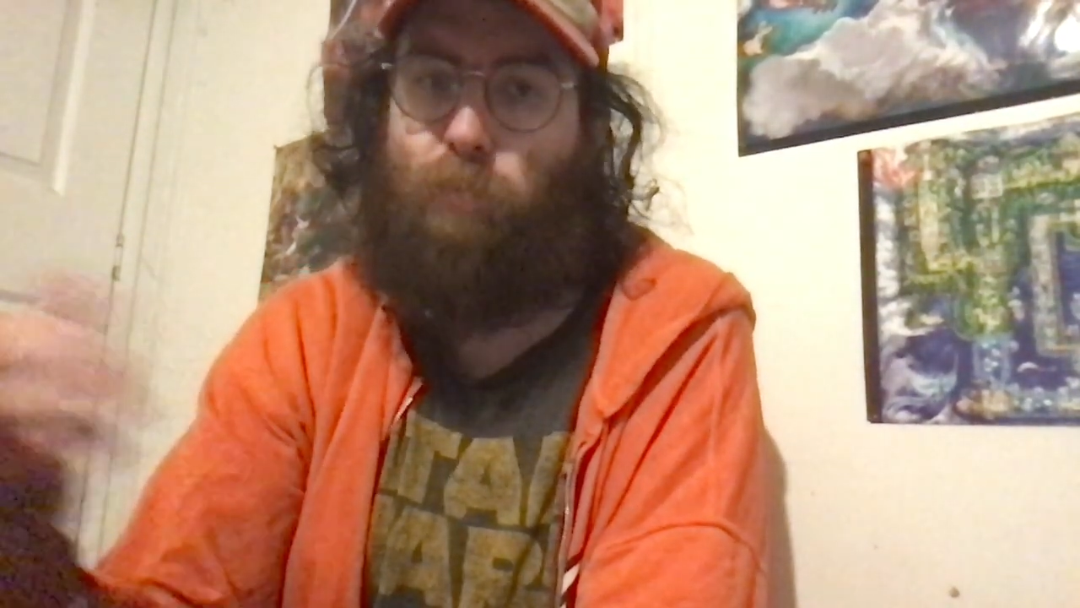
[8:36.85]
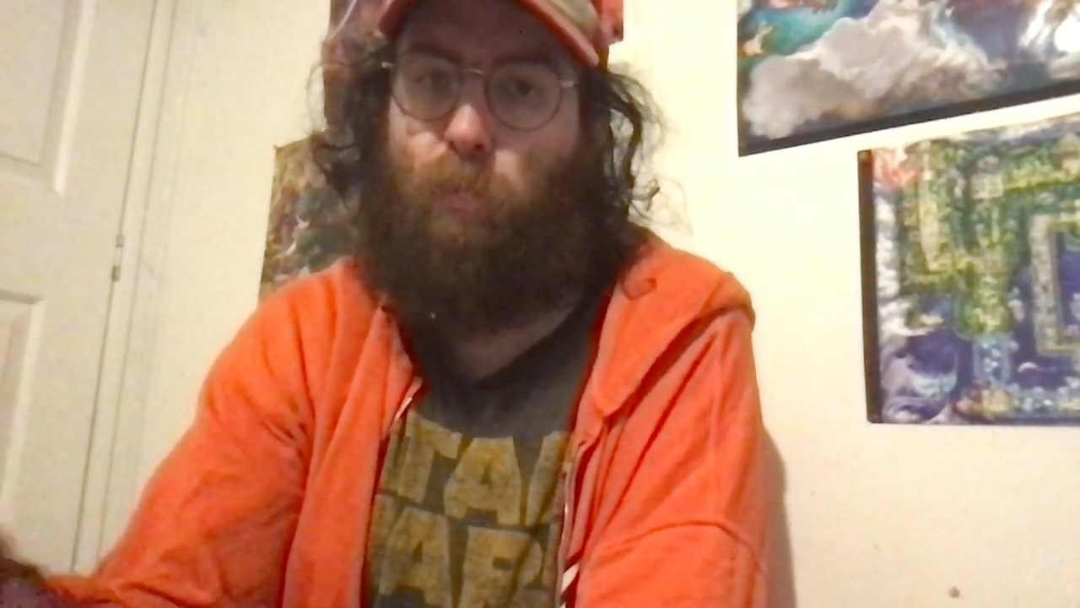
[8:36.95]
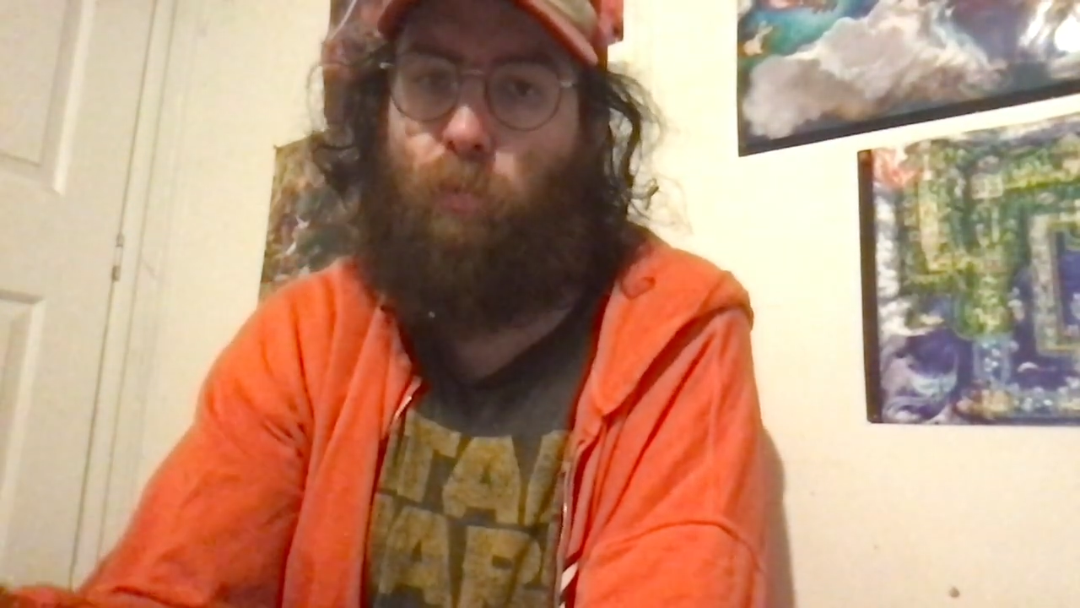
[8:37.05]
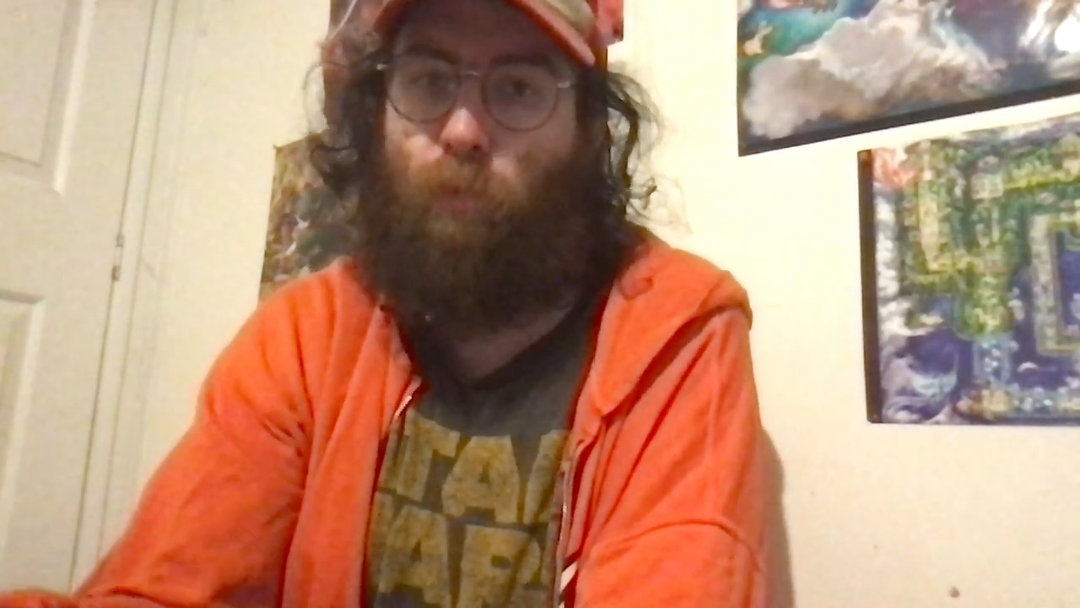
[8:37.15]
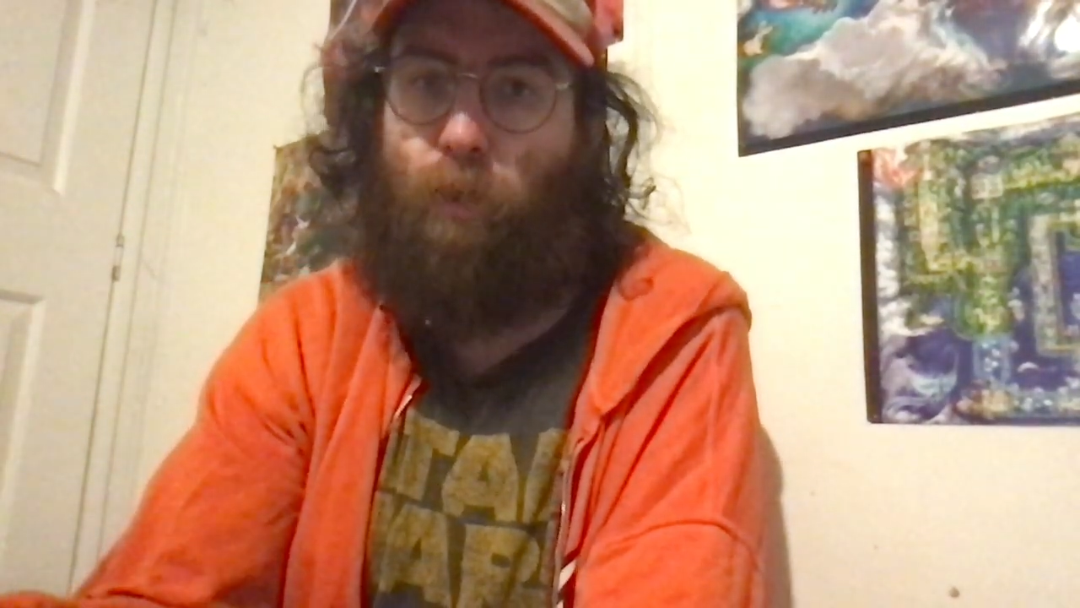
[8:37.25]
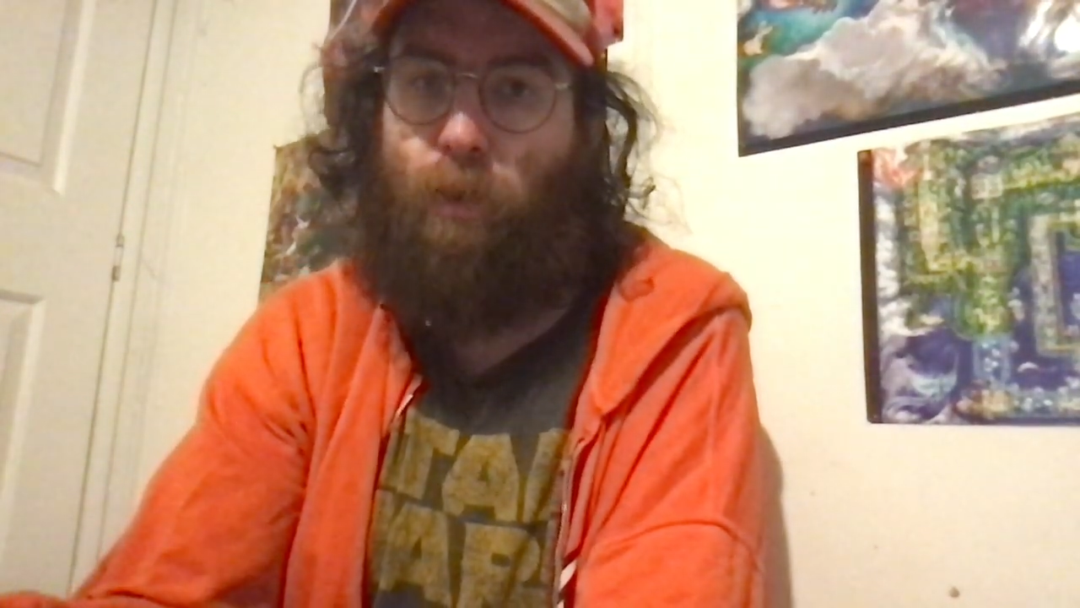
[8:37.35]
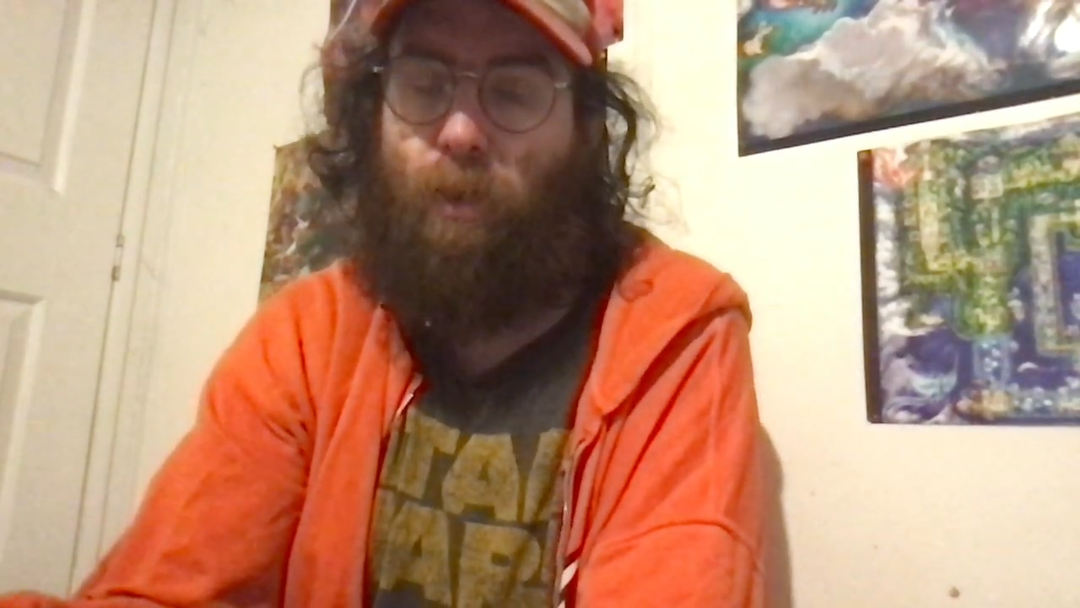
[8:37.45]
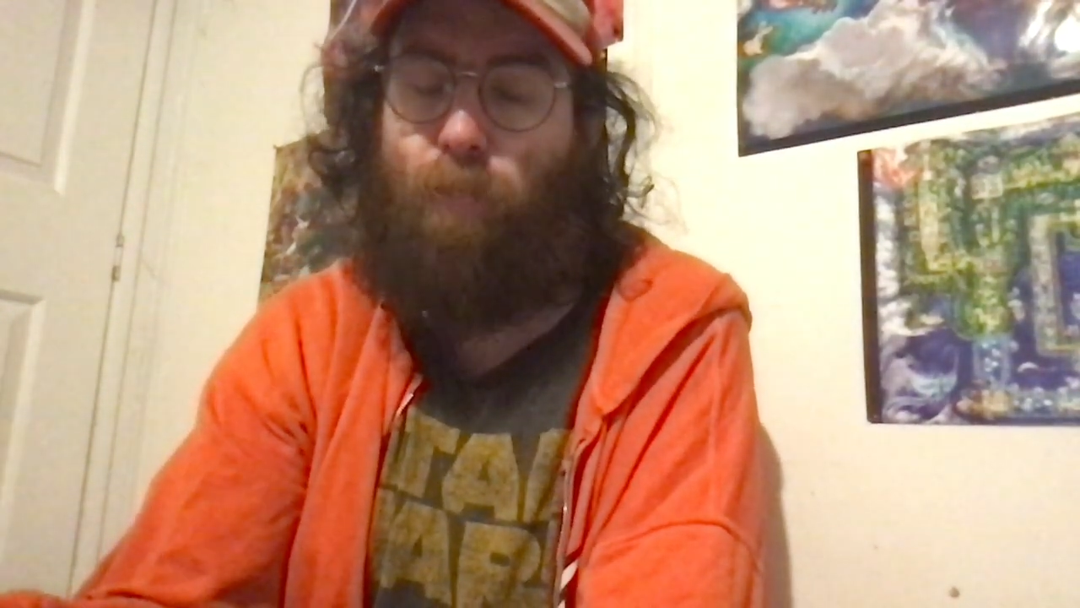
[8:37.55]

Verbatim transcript: Purple Rain,